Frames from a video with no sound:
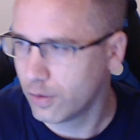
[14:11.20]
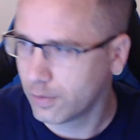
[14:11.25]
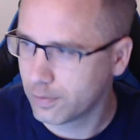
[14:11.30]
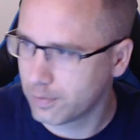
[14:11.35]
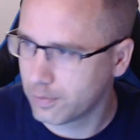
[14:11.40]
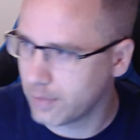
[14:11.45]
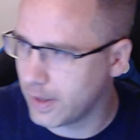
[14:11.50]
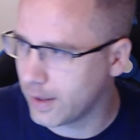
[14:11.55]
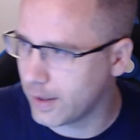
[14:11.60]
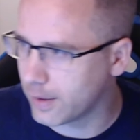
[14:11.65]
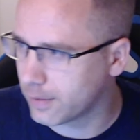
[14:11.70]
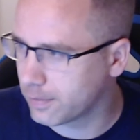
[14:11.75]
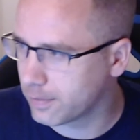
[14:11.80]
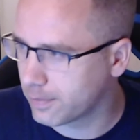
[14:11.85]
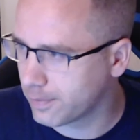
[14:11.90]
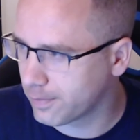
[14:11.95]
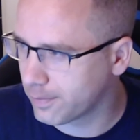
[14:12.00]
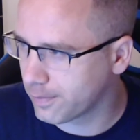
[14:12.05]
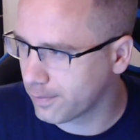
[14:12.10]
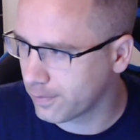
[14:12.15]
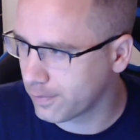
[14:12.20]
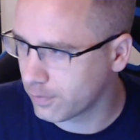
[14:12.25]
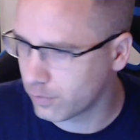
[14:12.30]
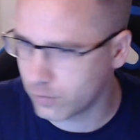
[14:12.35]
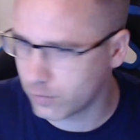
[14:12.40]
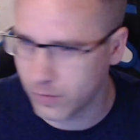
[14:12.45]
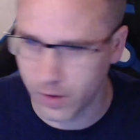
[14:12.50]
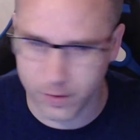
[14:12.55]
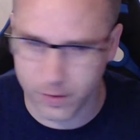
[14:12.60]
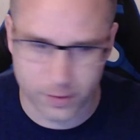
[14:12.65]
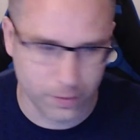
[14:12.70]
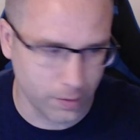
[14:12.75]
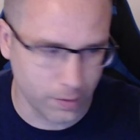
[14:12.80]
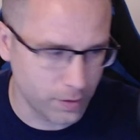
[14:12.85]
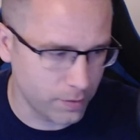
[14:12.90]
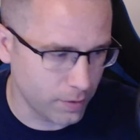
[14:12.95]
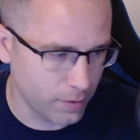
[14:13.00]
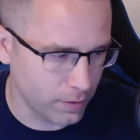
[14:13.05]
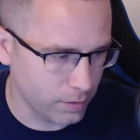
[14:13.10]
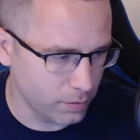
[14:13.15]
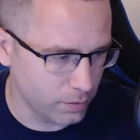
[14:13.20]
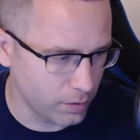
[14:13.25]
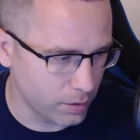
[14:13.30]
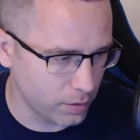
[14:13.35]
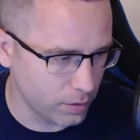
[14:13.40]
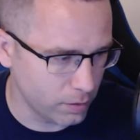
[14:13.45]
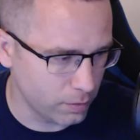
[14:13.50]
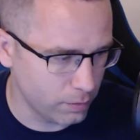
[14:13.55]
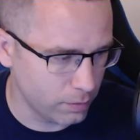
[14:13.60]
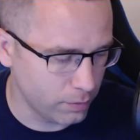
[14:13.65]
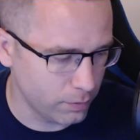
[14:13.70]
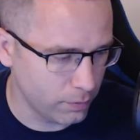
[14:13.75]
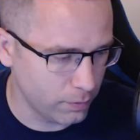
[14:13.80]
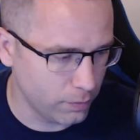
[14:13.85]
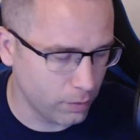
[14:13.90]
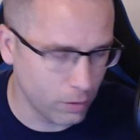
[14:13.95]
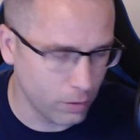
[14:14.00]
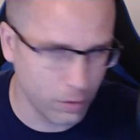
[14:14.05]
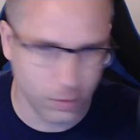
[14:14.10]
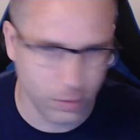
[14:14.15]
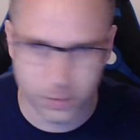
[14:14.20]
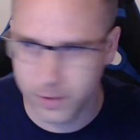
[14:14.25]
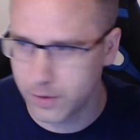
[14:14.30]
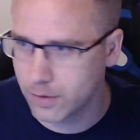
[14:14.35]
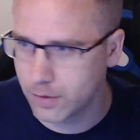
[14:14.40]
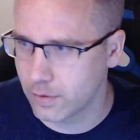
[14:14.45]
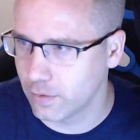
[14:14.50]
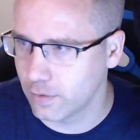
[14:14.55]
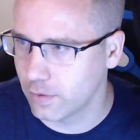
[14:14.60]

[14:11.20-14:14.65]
man, let's find like a Forbes